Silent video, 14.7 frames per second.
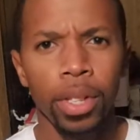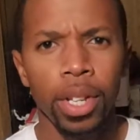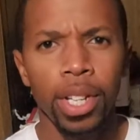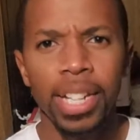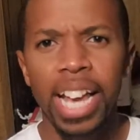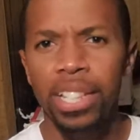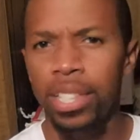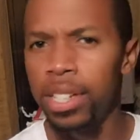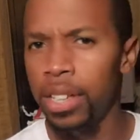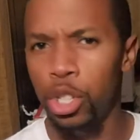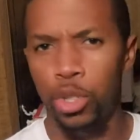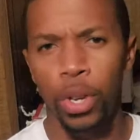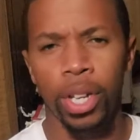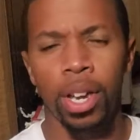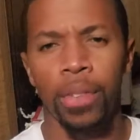That's another
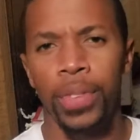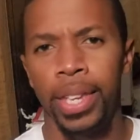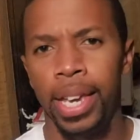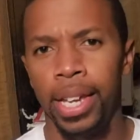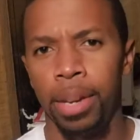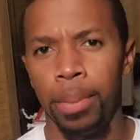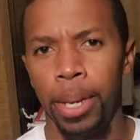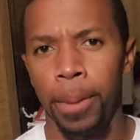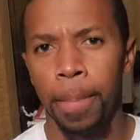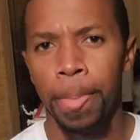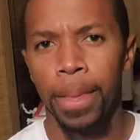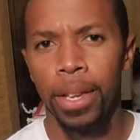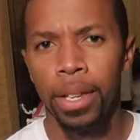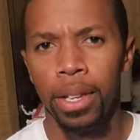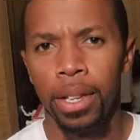trick of the enemy.
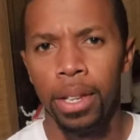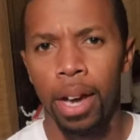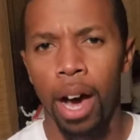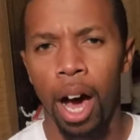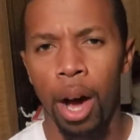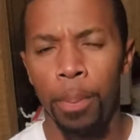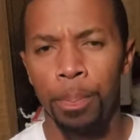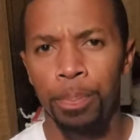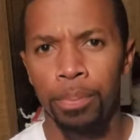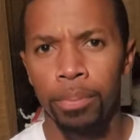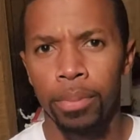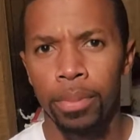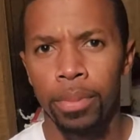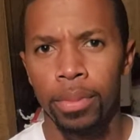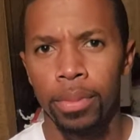Um,
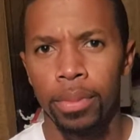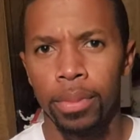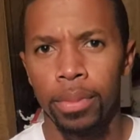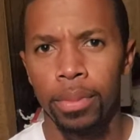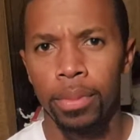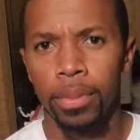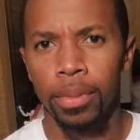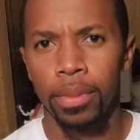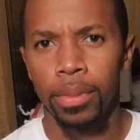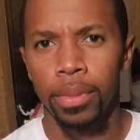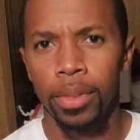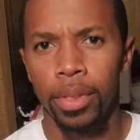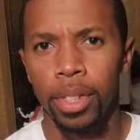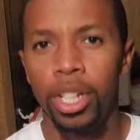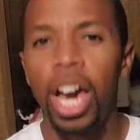
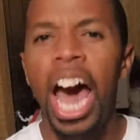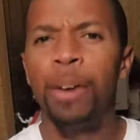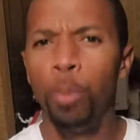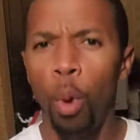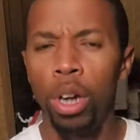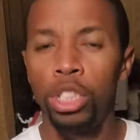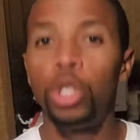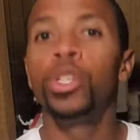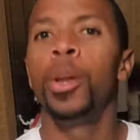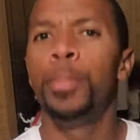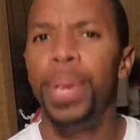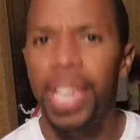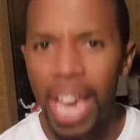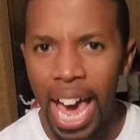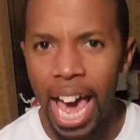God wants you to
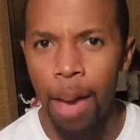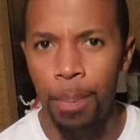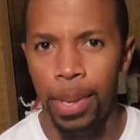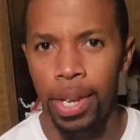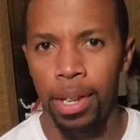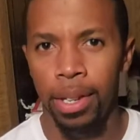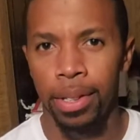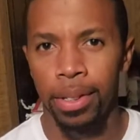be happy,